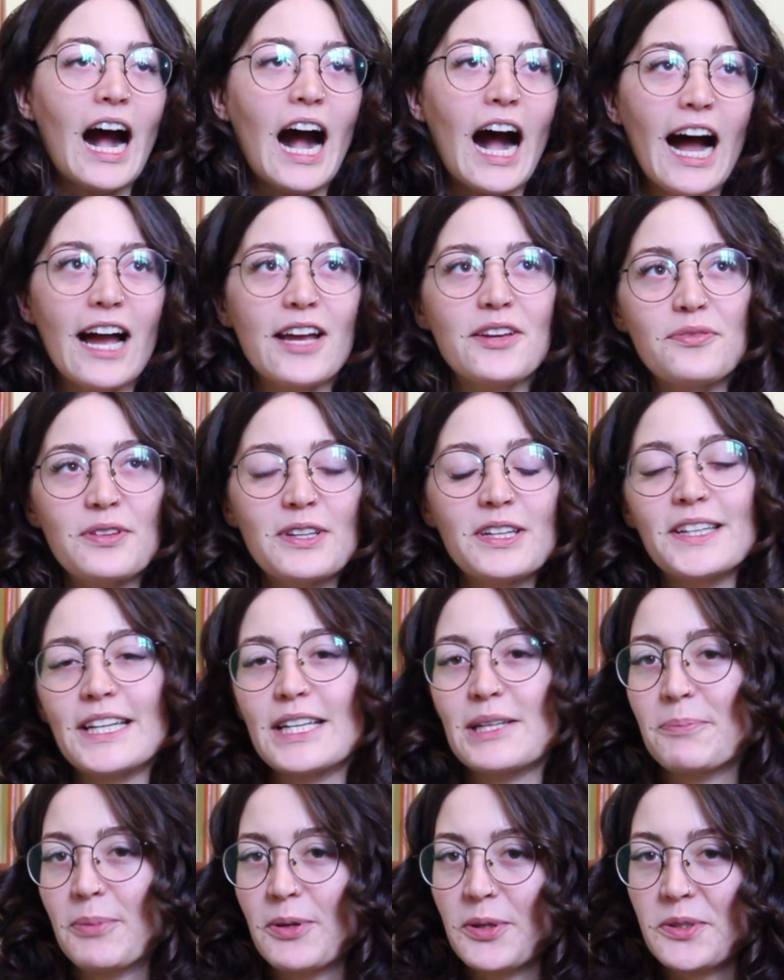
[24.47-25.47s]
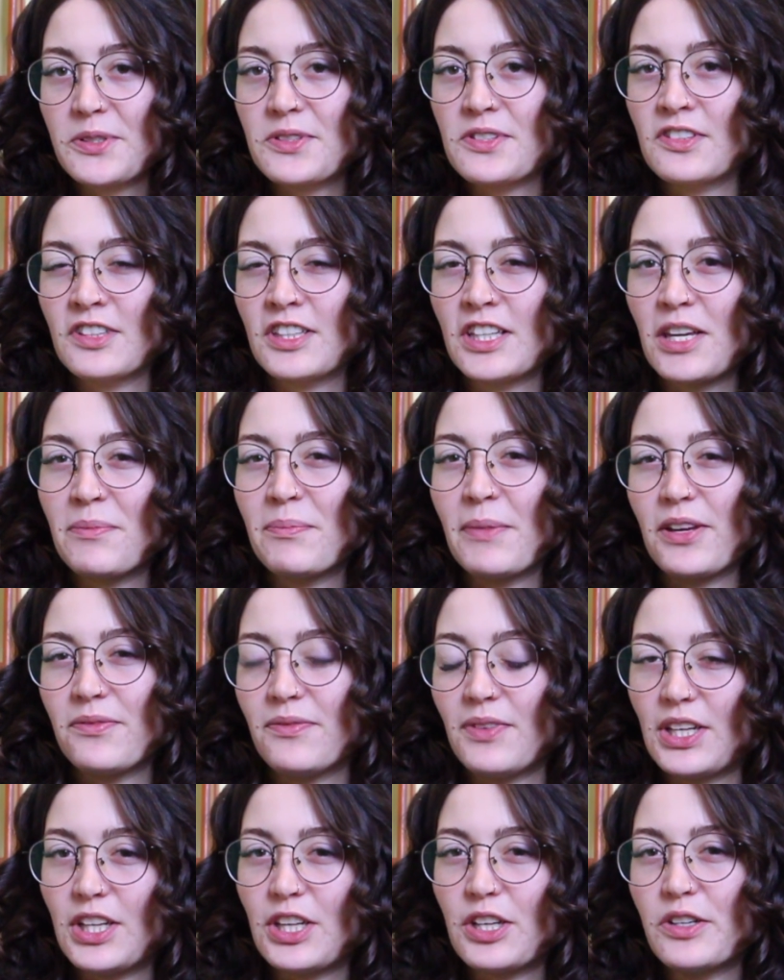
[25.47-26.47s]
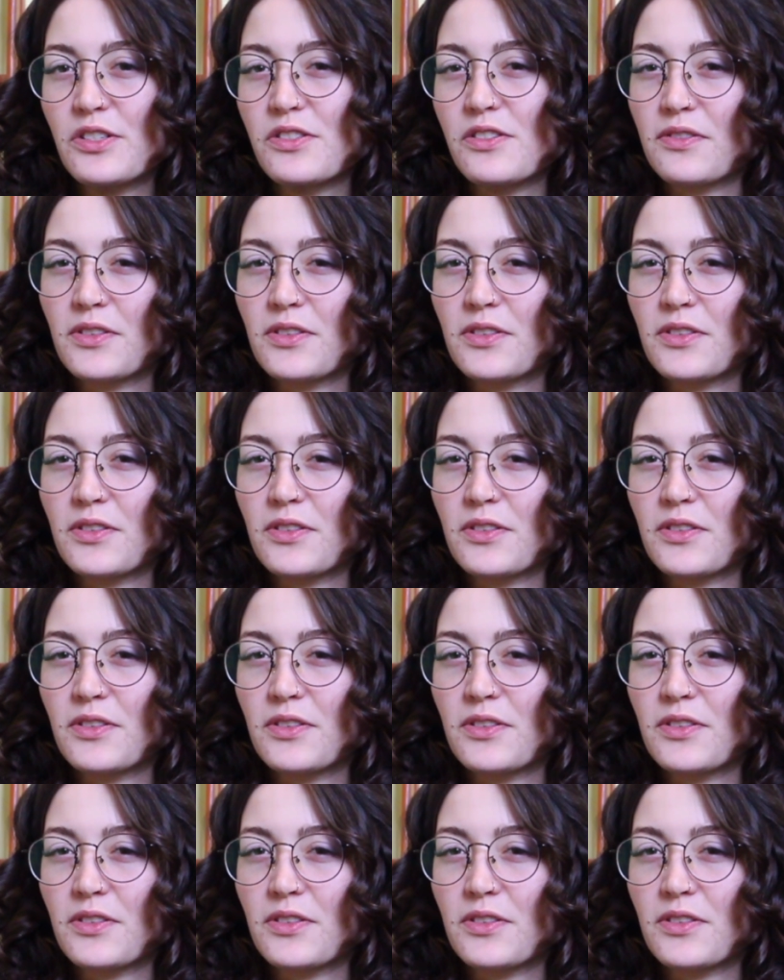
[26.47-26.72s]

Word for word: I feel like personally my videos